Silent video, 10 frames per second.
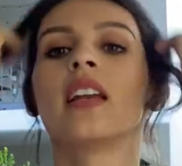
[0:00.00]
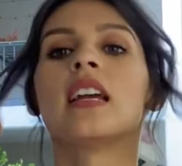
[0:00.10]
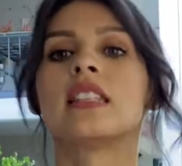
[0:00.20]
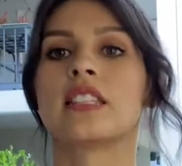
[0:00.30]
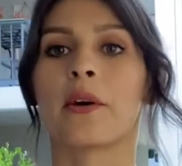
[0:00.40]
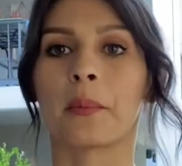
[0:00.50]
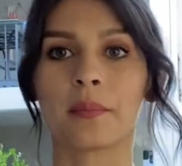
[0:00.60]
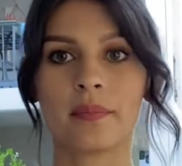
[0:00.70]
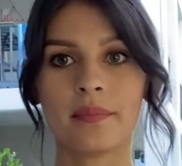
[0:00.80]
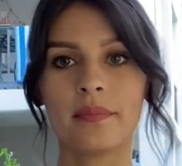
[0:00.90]
And so
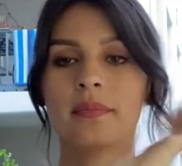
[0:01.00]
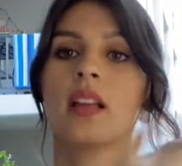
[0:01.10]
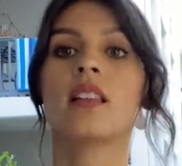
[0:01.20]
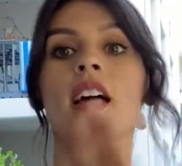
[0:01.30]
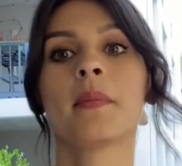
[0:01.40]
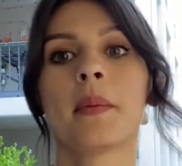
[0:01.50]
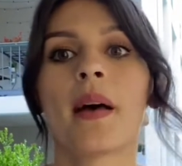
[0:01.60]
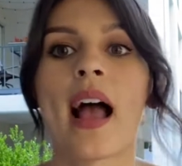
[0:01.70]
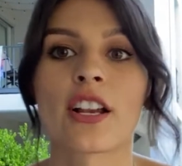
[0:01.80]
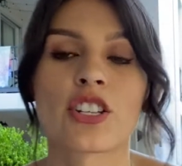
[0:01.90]
a lot of people
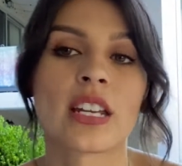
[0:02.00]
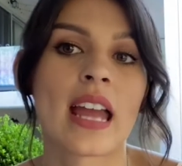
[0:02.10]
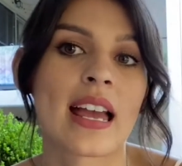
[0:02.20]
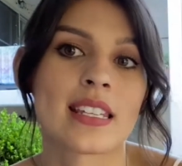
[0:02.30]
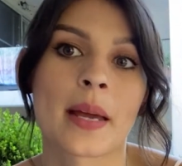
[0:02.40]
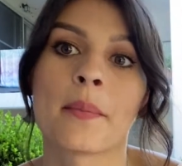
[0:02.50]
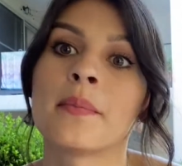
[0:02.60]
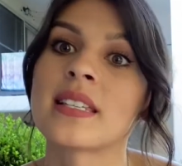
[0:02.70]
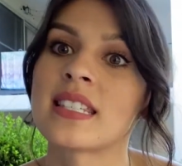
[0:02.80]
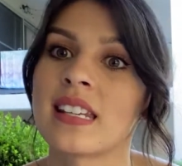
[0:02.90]
actually end up
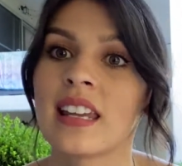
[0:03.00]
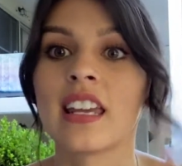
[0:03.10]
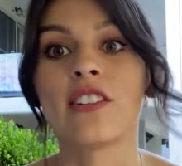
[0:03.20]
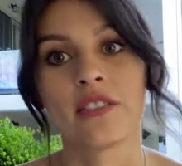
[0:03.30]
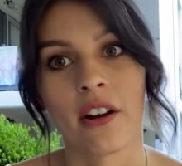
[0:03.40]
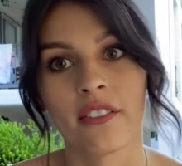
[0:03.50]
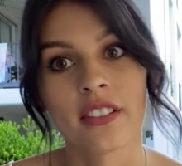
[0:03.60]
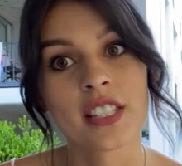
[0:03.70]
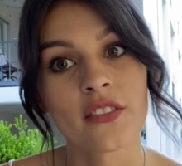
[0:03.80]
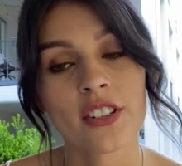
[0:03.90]
mistaking
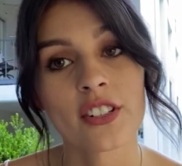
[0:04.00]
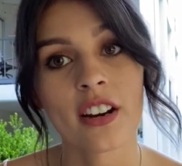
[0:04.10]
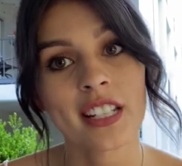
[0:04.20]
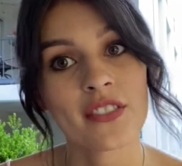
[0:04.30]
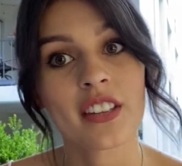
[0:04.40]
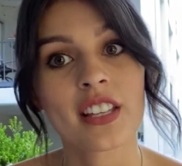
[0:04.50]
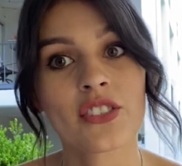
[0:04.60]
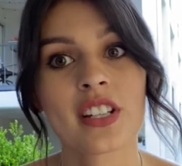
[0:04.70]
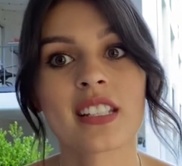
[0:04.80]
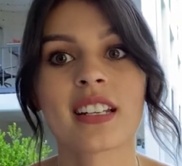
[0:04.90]
dolphins for sharks for this
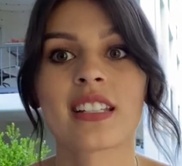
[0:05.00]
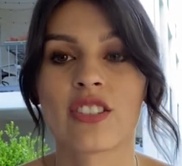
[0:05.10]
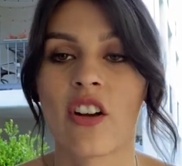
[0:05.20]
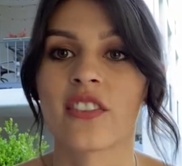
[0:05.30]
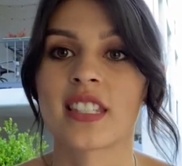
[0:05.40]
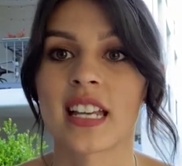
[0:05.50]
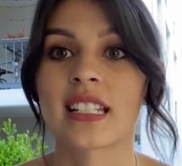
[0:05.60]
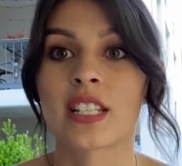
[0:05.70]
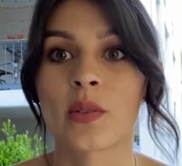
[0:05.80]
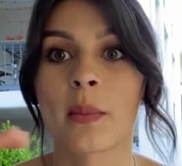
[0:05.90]
reason, because dolphins like
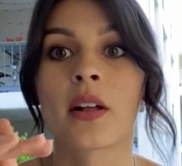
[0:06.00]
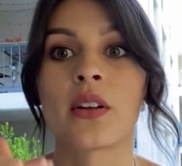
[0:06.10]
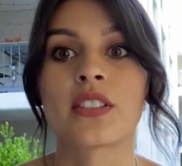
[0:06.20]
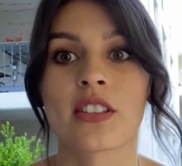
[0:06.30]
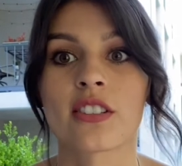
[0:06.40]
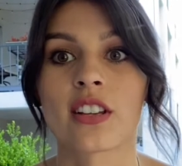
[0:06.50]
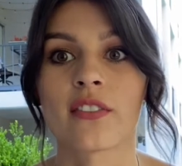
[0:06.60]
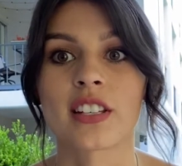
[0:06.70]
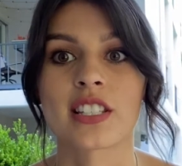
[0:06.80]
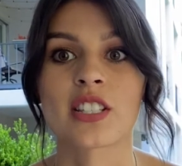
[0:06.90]
to swim close to the
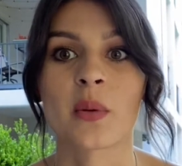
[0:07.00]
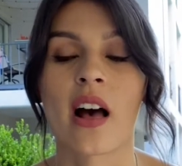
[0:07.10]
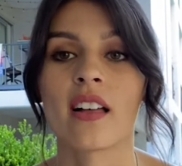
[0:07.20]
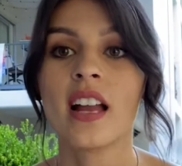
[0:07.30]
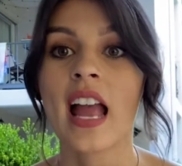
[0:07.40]
surface as well,